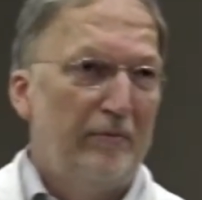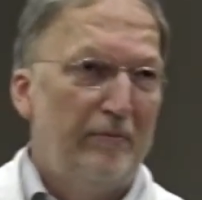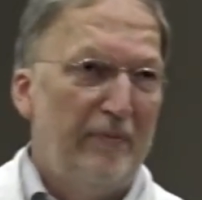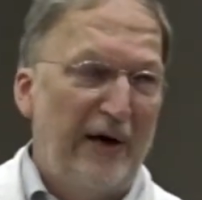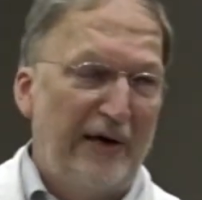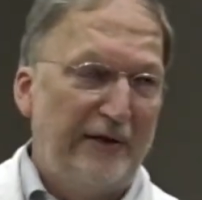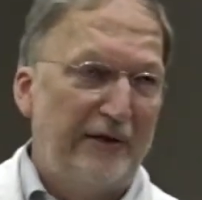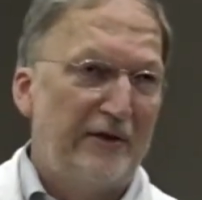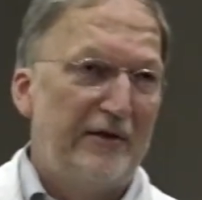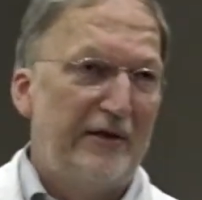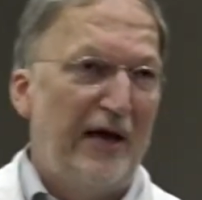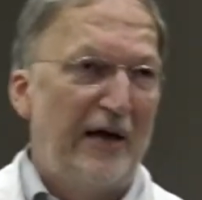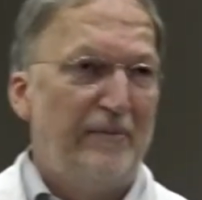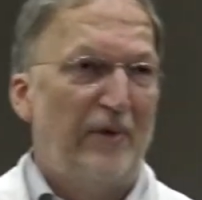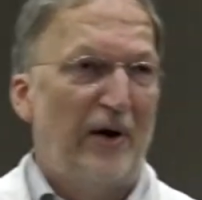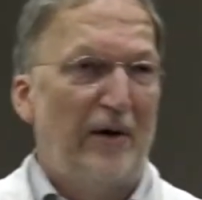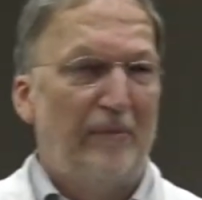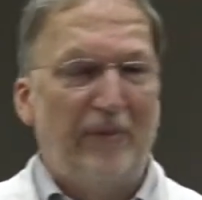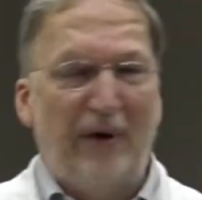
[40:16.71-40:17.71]
make this
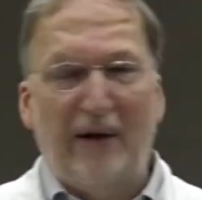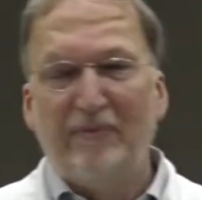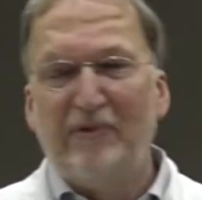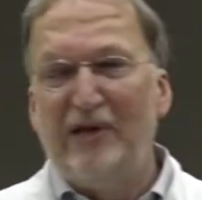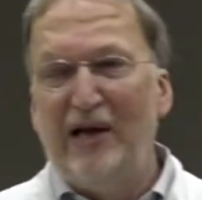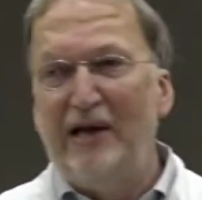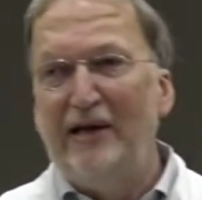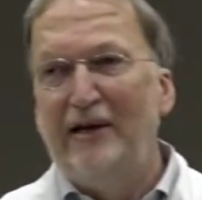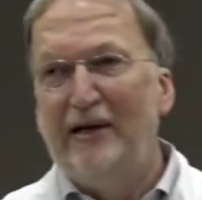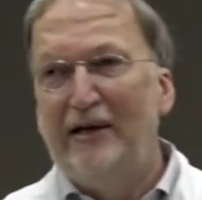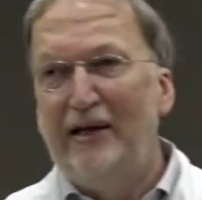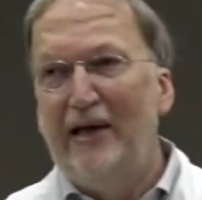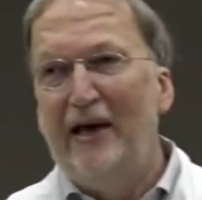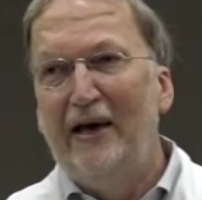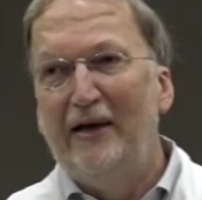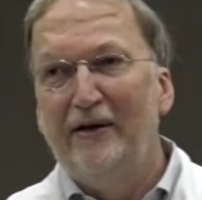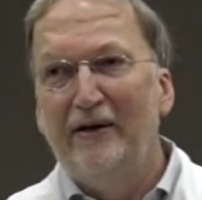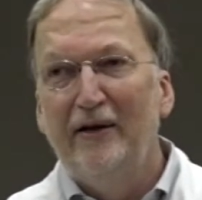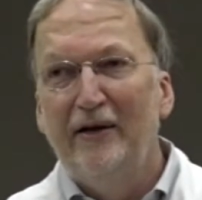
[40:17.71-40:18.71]
statement up, but I'm saying it
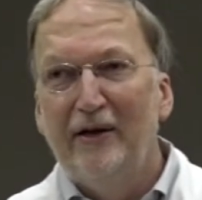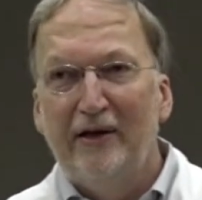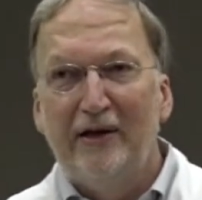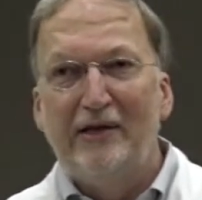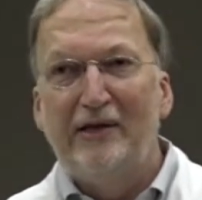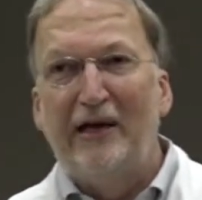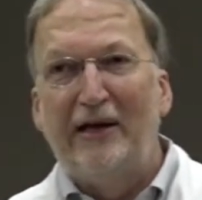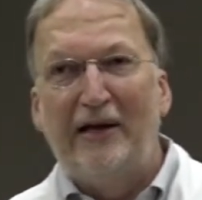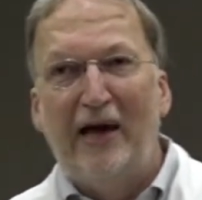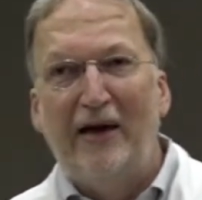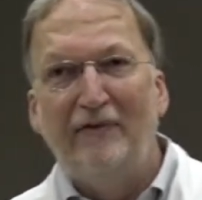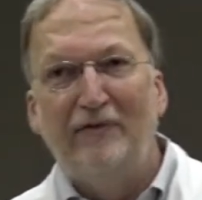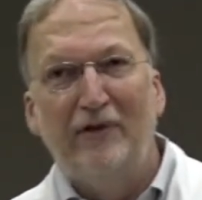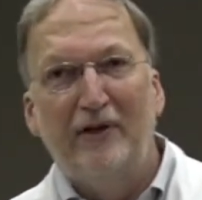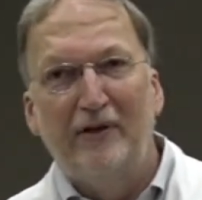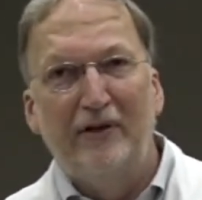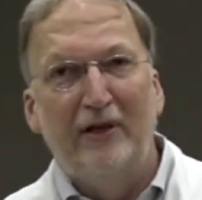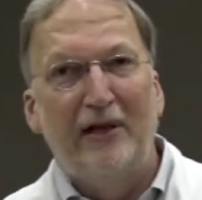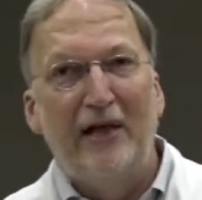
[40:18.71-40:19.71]
again because I gave
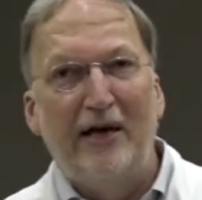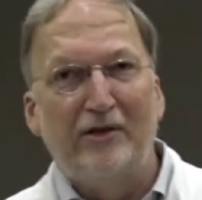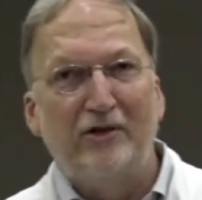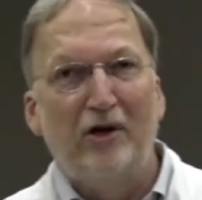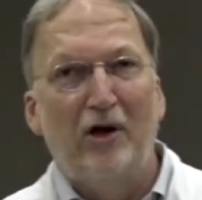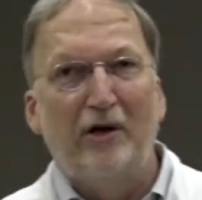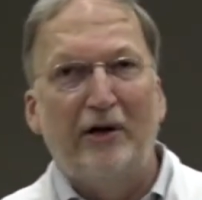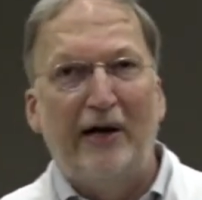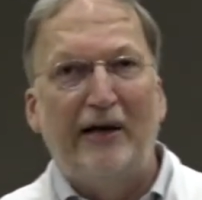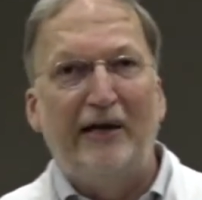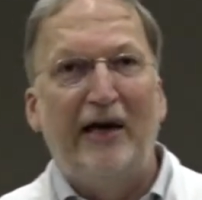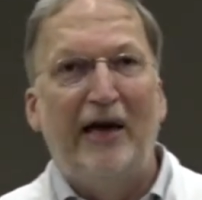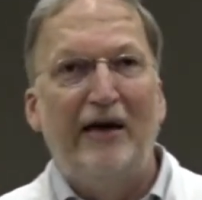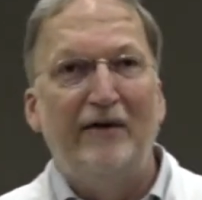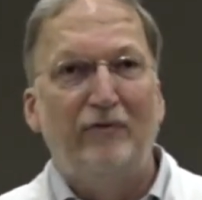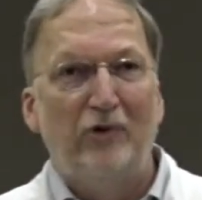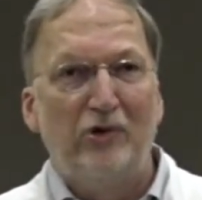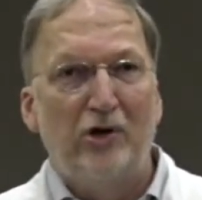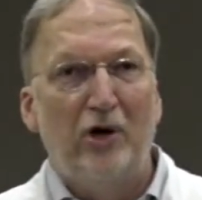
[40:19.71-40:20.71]
the last talk I
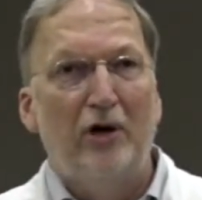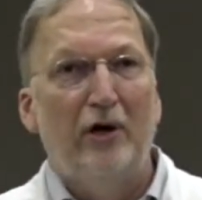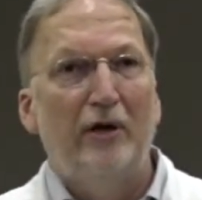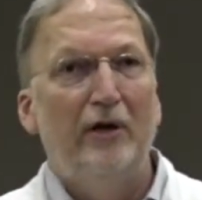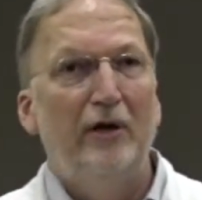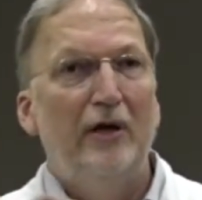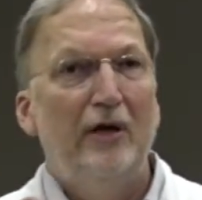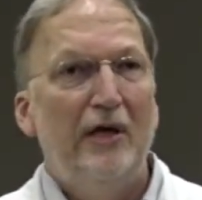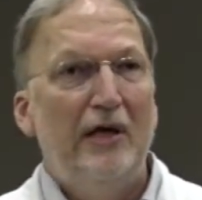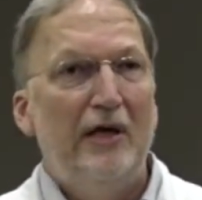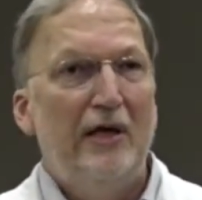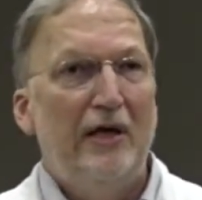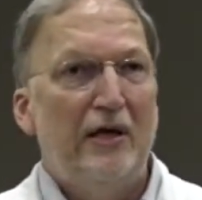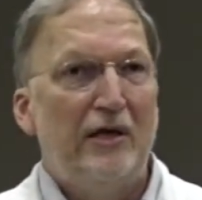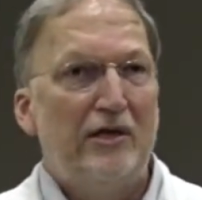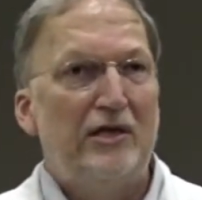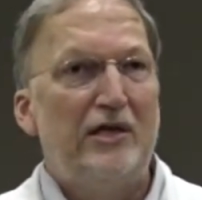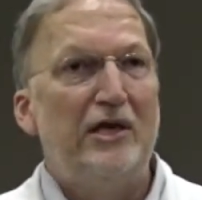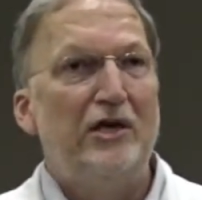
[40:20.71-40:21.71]
gave was on
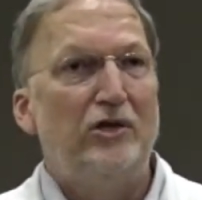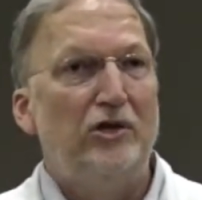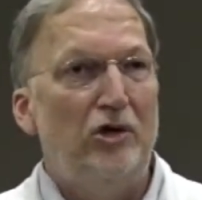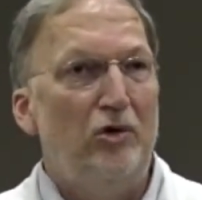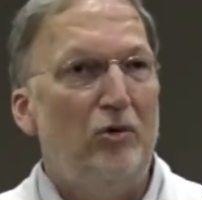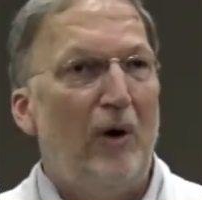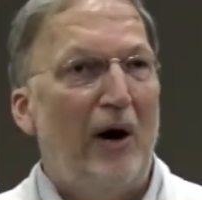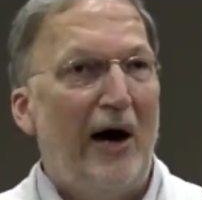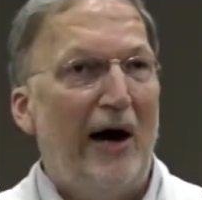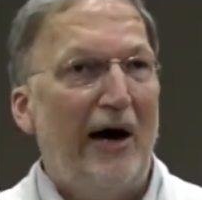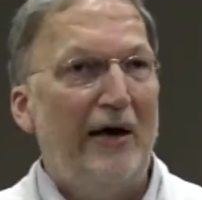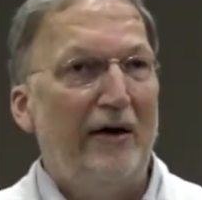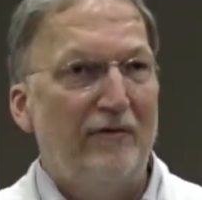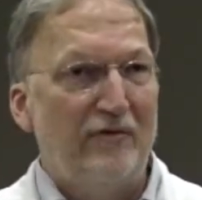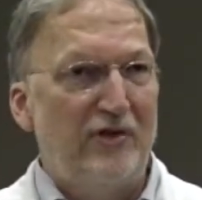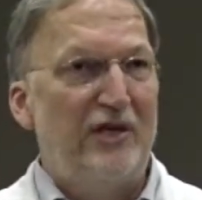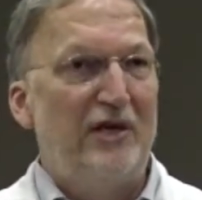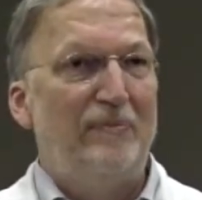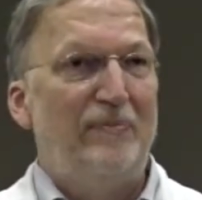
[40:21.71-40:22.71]
CQI
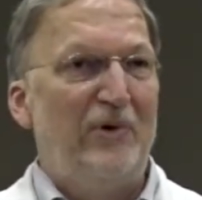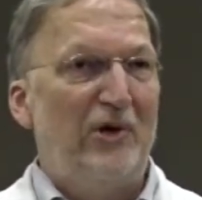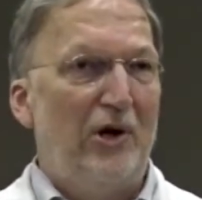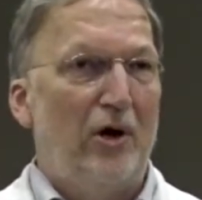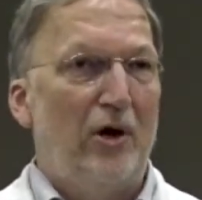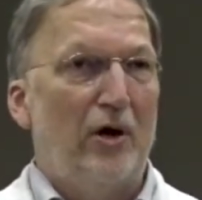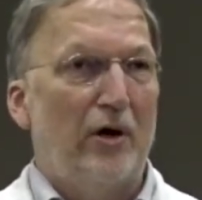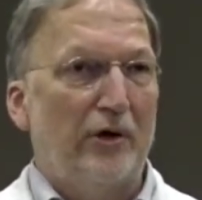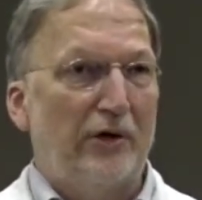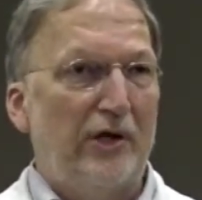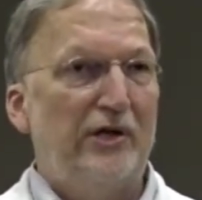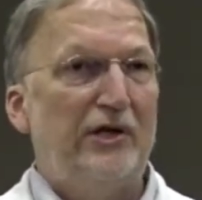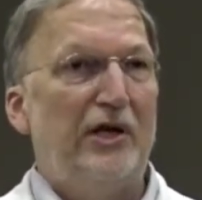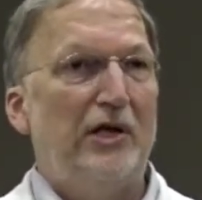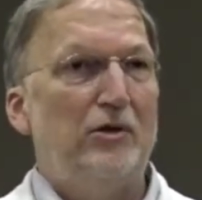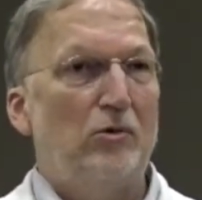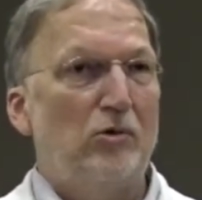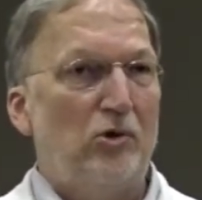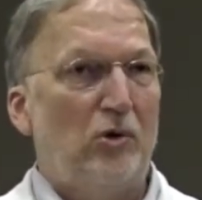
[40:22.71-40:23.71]
of CPR,
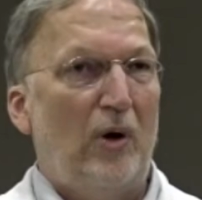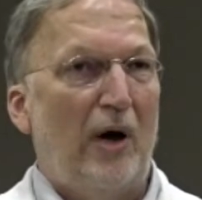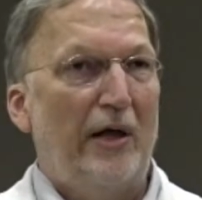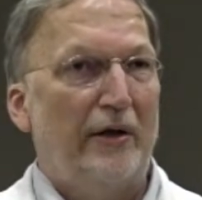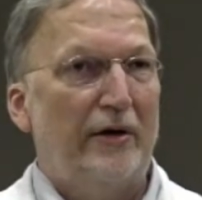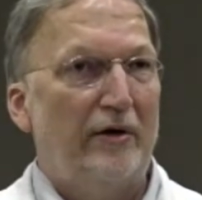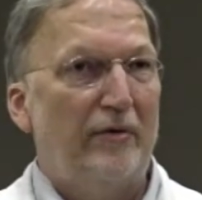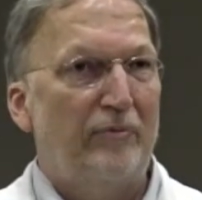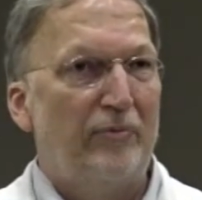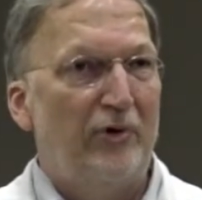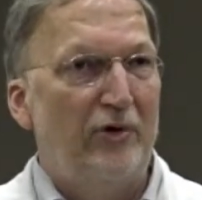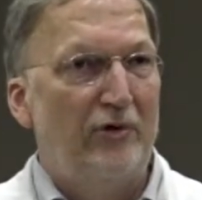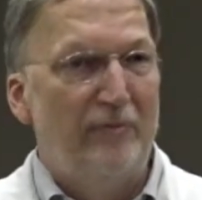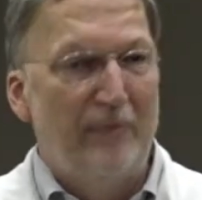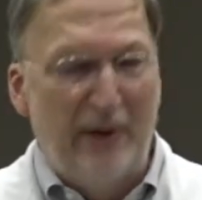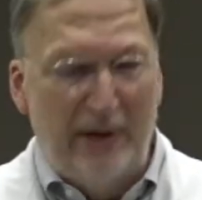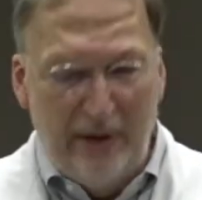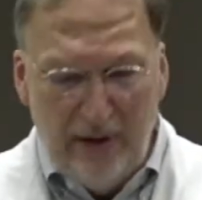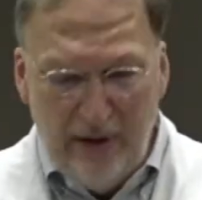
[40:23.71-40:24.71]
continuous quality
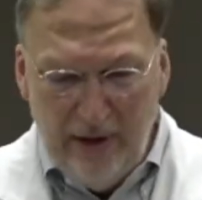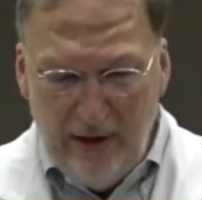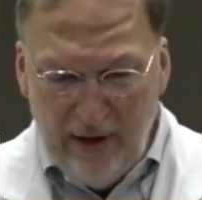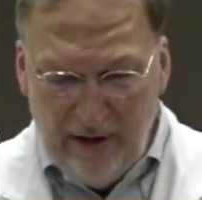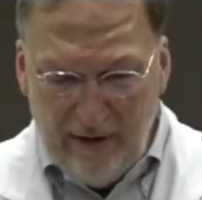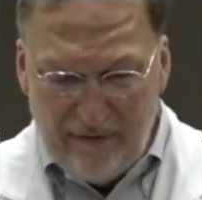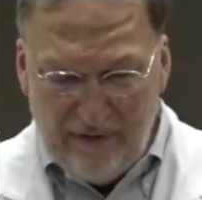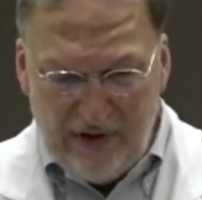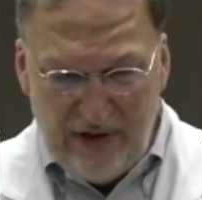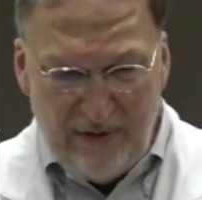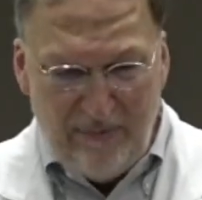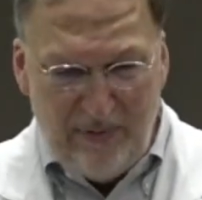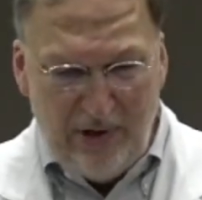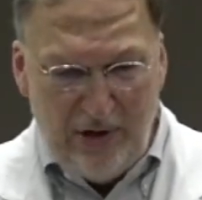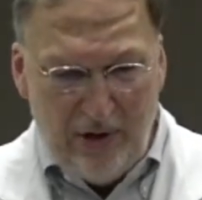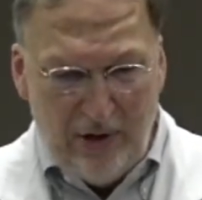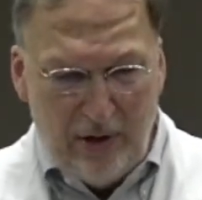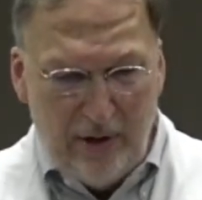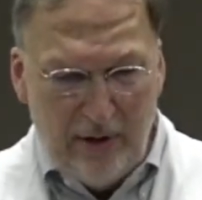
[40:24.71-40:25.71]
improvement of
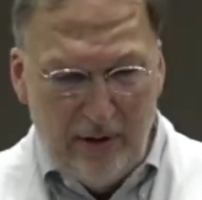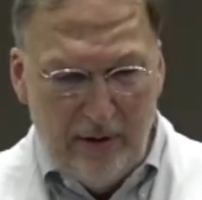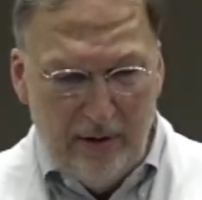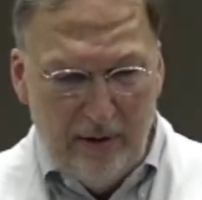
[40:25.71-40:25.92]
CPR.